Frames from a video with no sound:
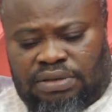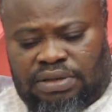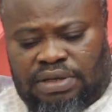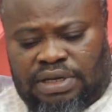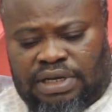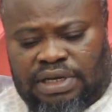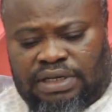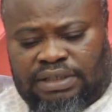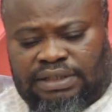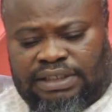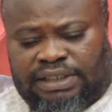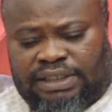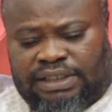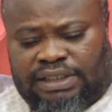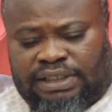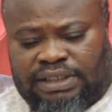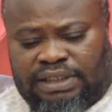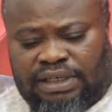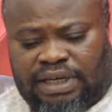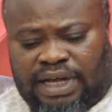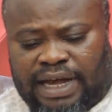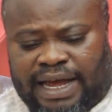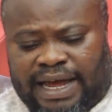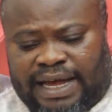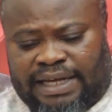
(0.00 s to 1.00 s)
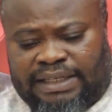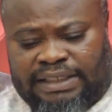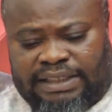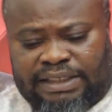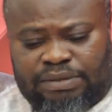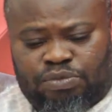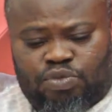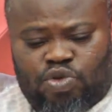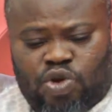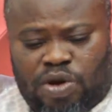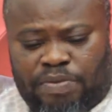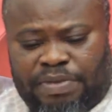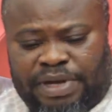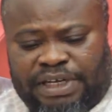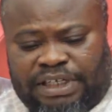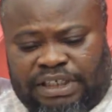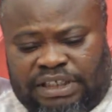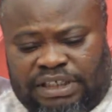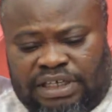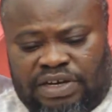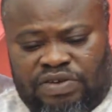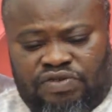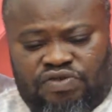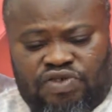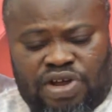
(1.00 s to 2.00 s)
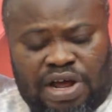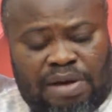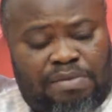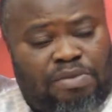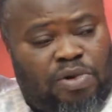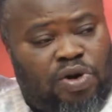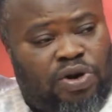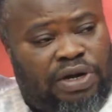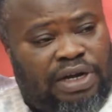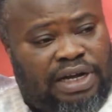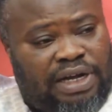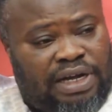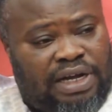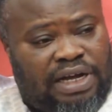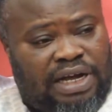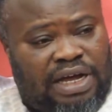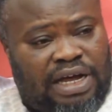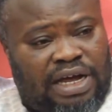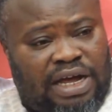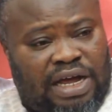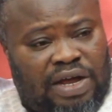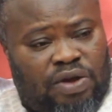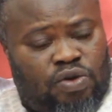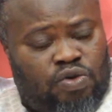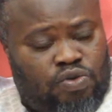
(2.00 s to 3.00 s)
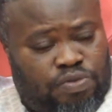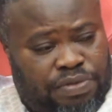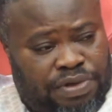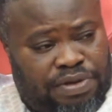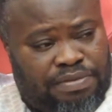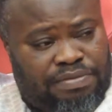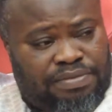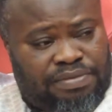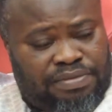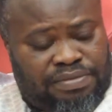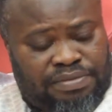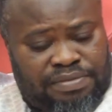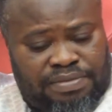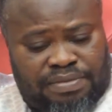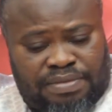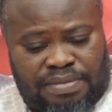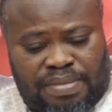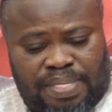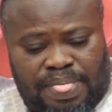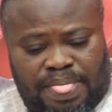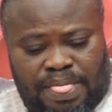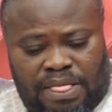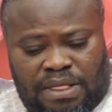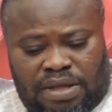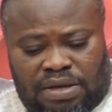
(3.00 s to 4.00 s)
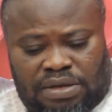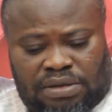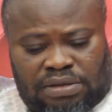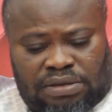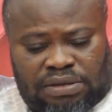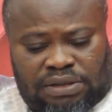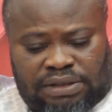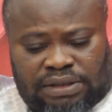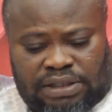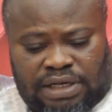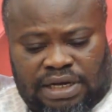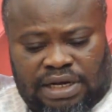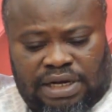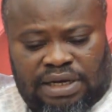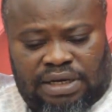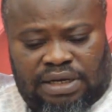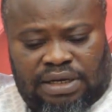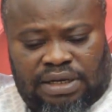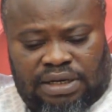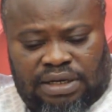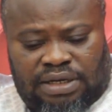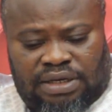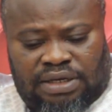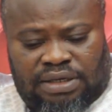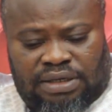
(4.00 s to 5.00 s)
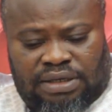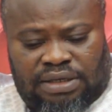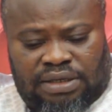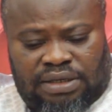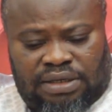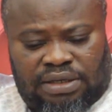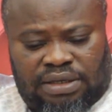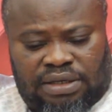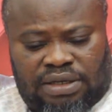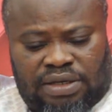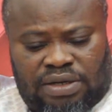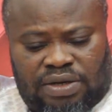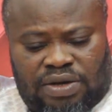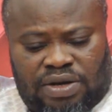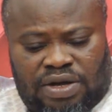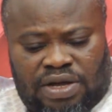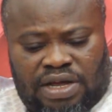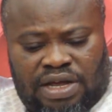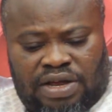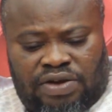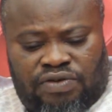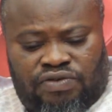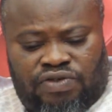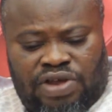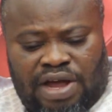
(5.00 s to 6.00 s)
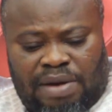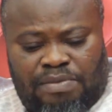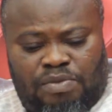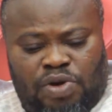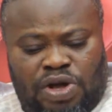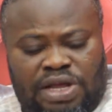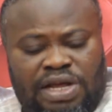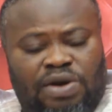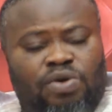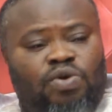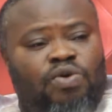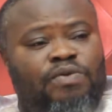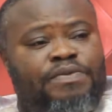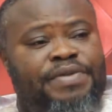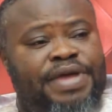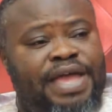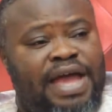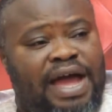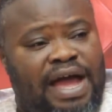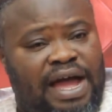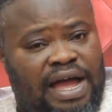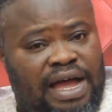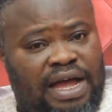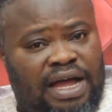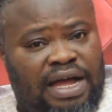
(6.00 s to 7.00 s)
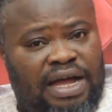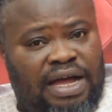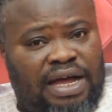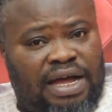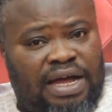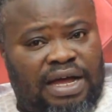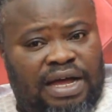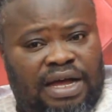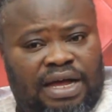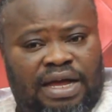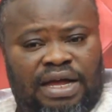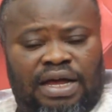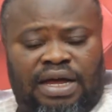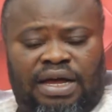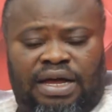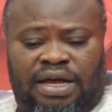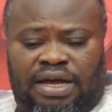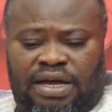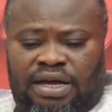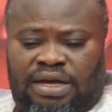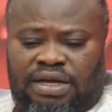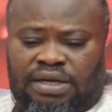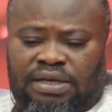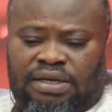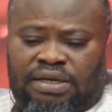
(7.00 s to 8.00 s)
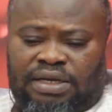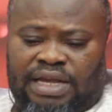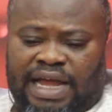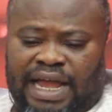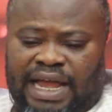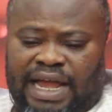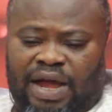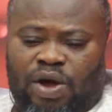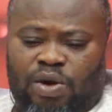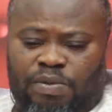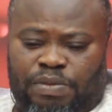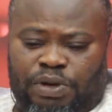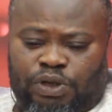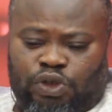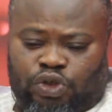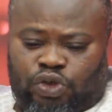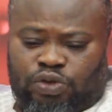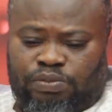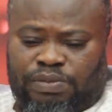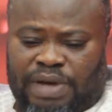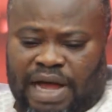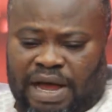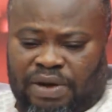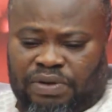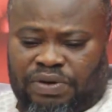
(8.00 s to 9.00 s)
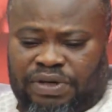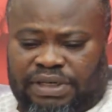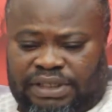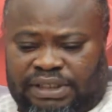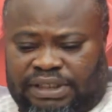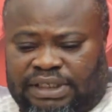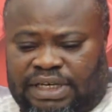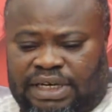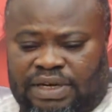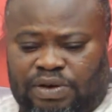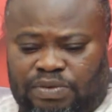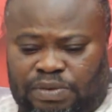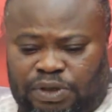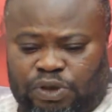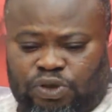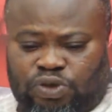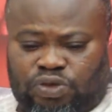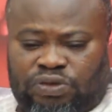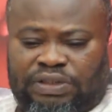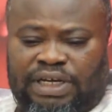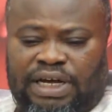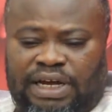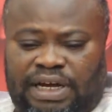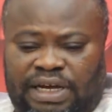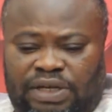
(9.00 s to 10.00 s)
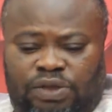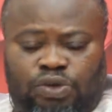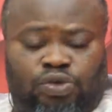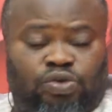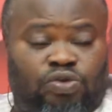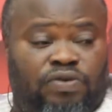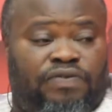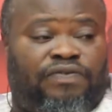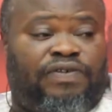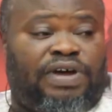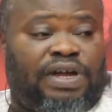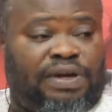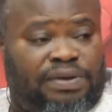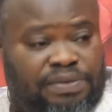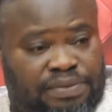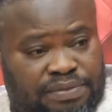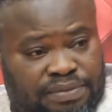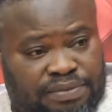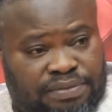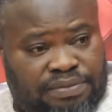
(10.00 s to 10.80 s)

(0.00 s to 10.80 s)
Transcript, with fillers: Yet Tissy Cassie more, my child be a bonnet and no meme. Sir. Iduabonya obi a daya obeso ba ko ne se obeso da na nsuo fa no